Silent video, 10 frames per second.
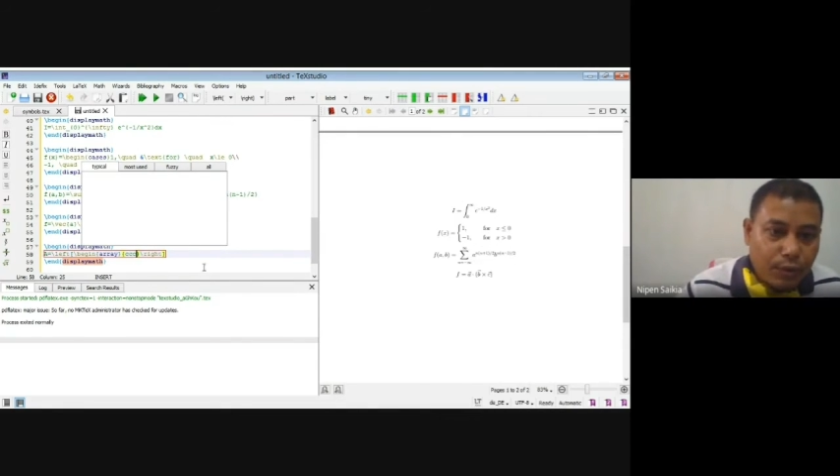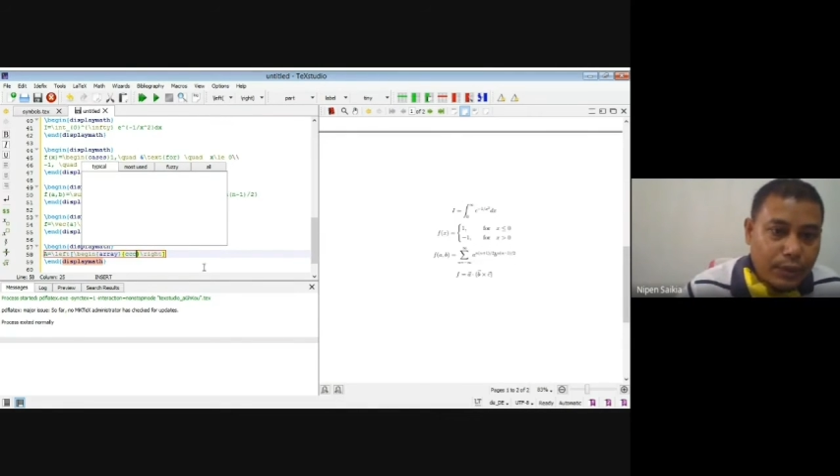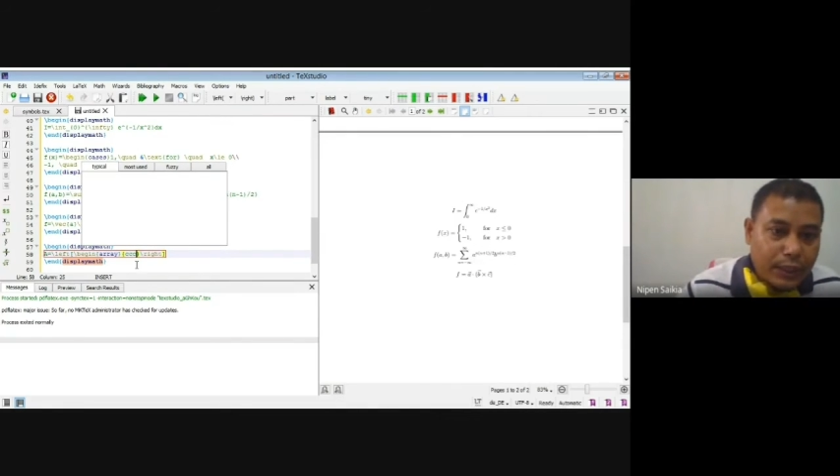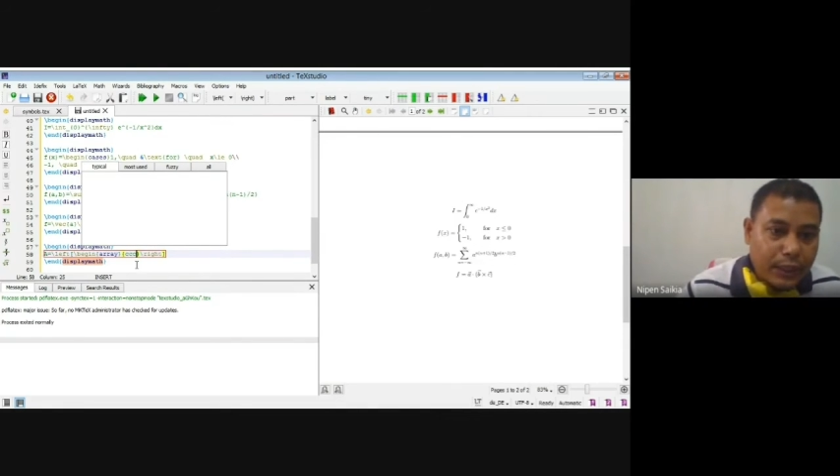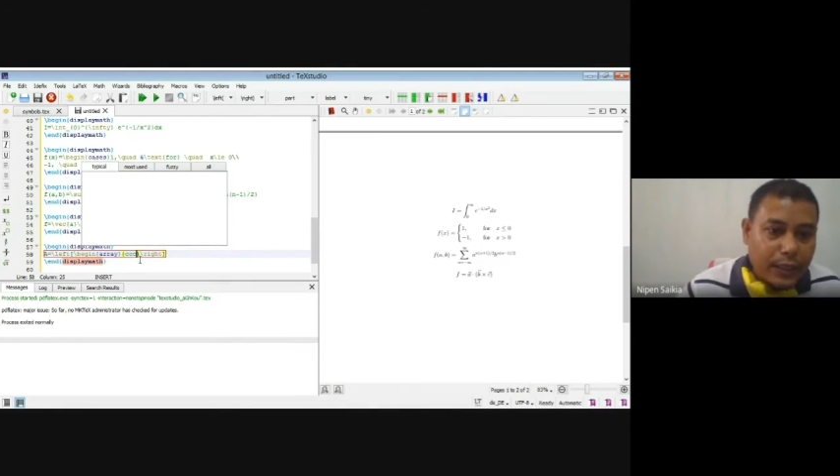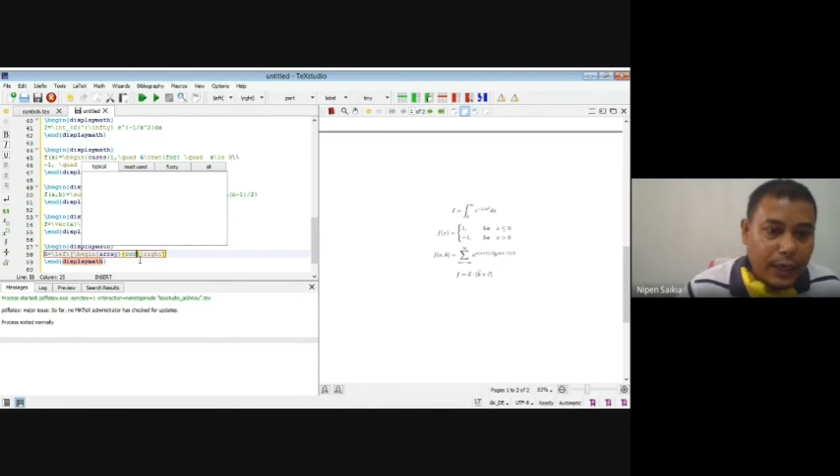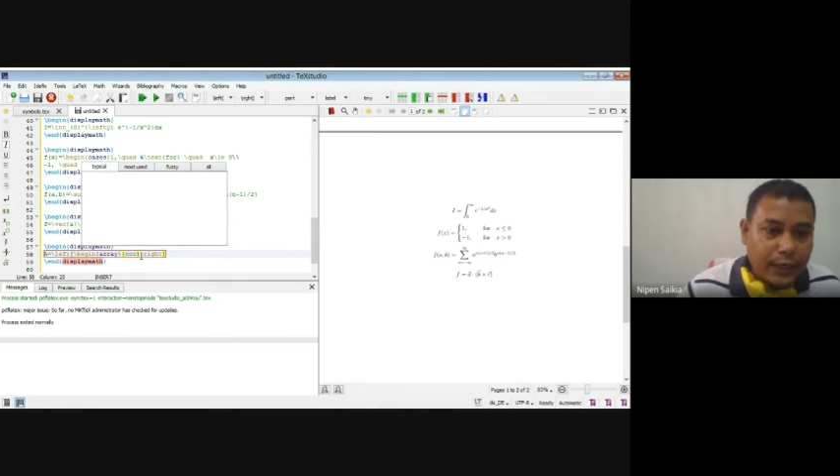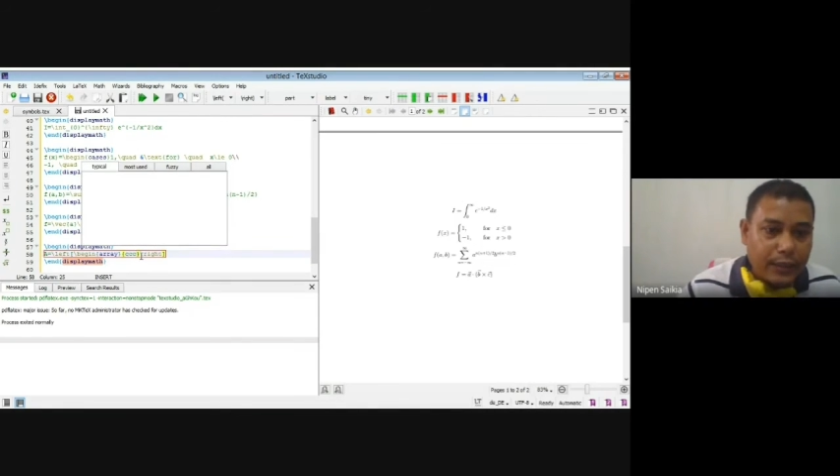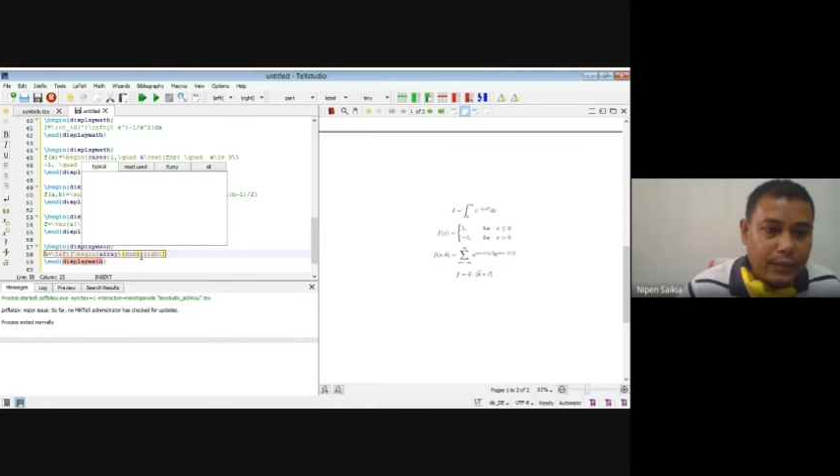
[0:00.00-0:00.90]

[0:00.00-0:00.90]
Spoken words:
we can write